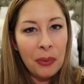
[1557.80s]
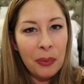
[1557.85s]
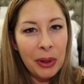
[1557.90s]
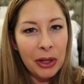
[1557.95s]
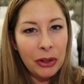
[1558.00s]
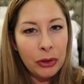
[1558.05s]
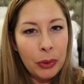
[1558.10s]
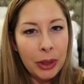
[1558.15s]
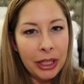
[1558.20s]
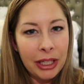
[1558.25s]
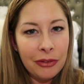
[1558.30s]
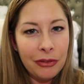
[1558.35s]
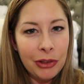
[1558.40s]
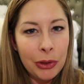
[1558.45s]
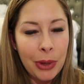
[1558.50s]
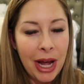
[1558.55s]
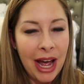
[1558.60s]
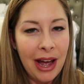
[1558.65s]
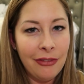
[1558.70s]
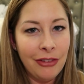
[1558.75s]
Real quick, if
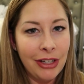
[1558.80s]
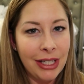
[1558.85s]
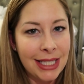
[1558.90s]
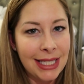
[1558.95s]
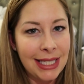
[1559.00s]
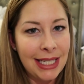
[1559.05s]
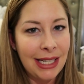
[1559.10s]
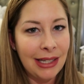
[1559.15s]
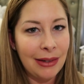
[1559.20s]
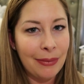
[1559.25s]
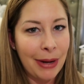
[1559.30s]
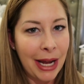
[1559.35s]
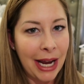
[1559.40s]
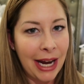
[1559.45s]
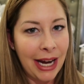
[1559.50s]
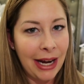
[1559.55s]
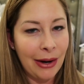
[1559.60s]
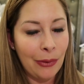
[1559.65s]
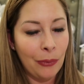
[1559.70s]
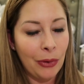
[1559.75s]
you haven't seen
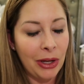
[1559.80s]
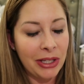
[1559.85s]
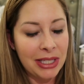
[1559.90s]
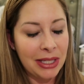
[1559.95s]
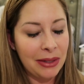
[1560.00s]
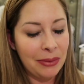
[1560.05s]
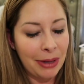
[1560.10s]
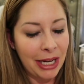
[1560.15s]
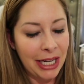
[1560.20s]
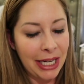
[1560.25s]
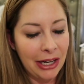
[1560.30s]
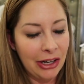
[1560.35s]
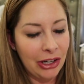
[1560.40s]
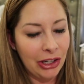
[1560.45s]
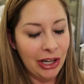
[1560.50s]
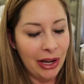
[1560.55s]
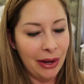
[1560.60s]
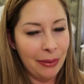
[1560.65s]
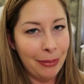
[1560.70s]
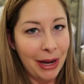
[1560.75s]
my what's in my
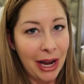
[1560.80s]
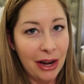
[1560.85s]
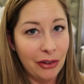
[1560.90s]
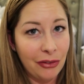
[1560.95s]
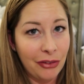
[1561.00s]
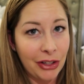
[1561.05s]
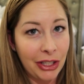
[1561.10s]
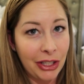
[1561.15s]
carry-on bag